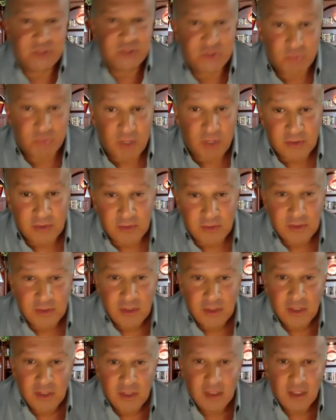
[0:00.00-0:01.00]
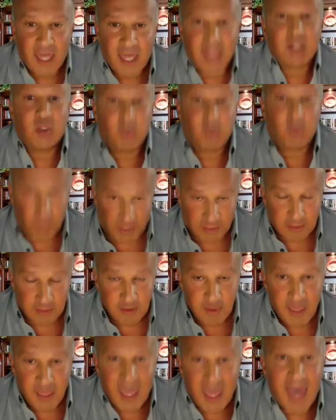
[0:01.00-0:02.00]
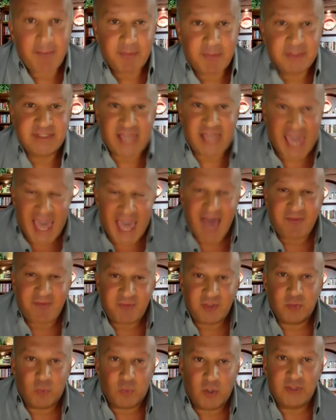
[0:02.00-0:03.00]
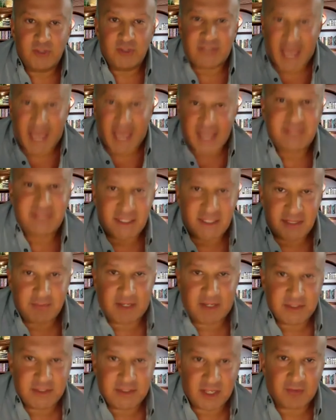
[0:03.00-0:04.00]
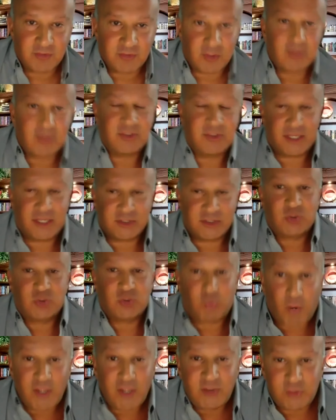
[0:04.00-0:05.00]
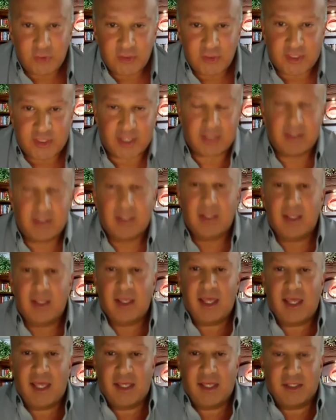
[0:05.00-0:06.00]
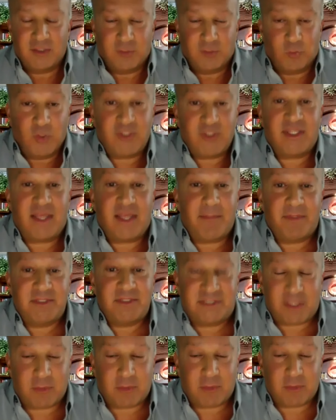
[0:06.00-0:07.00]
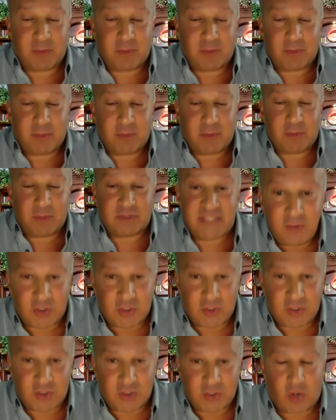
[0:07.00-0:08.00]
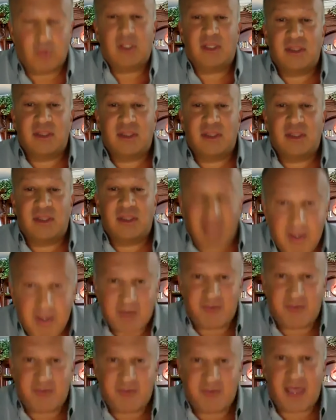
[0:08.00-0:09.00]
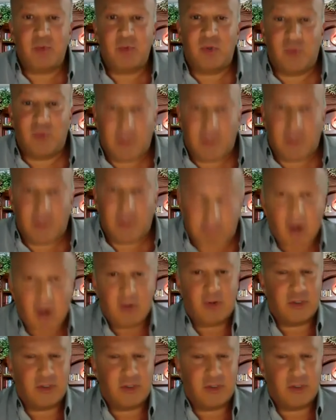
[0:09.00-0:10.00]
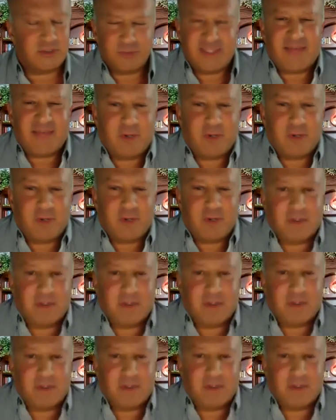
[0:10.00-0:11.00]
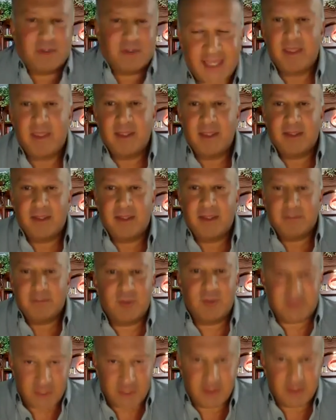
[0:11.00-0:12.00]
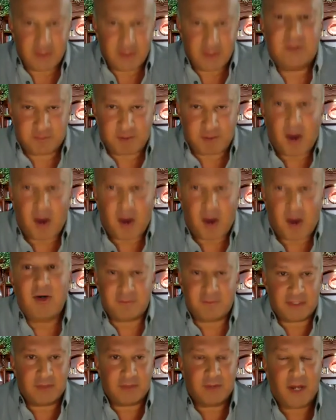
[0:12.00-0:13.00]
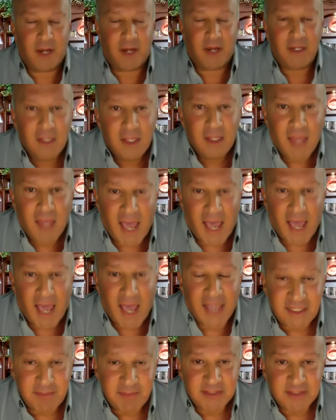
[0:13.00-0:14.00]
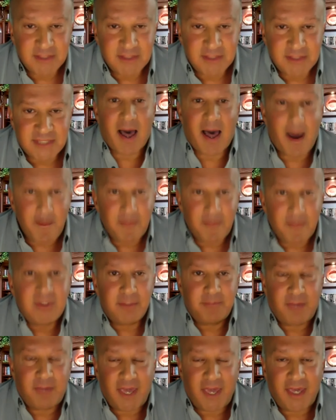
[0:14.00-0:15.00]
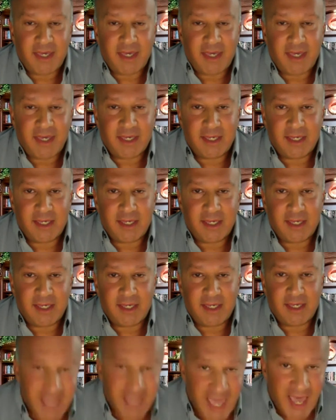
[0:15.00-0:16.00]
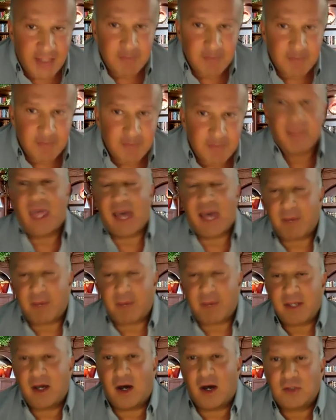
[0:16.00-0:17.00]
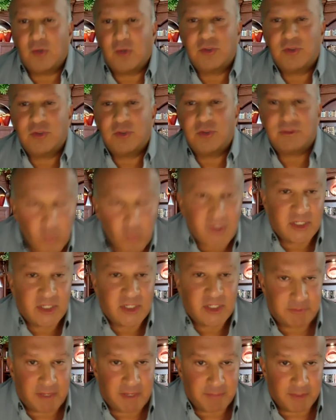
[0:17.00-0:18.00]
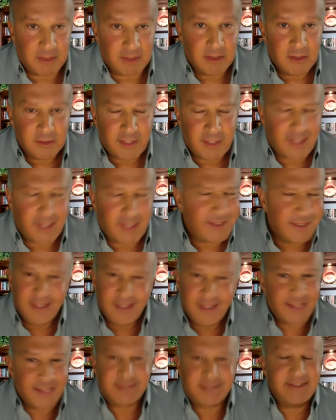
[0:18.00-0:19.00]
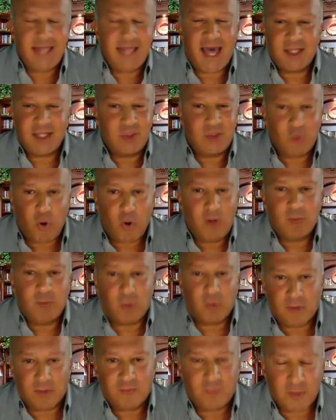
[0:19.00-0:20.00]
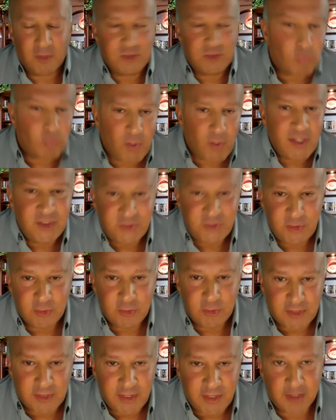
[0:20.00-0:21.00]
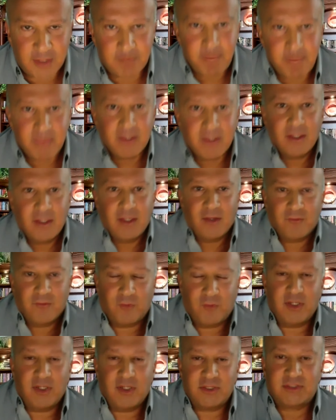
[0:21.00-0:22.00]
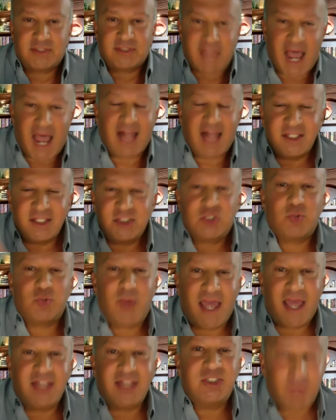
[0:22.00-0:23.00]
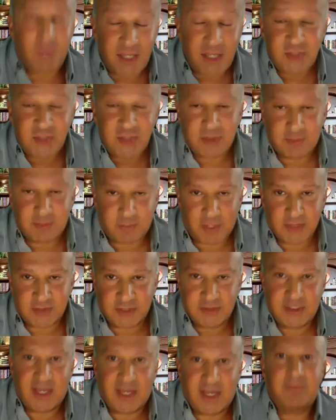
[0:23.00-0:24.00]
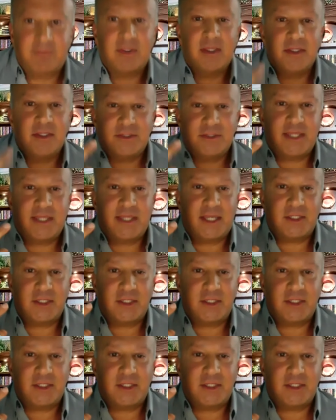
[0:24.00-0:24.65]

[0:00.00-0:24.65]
struggled and quit happens after the words I said to myself. So as a 22-year-old kid, worked at that business. I was 9 years old, loved my family. We were partners. It was never in my name, but it was a part of me, right? I said to myself, I'm going to pay my dad and my uncle's mortgage payment. Okay. It's not normal for a 22-year-old kid for his college graduation present to get,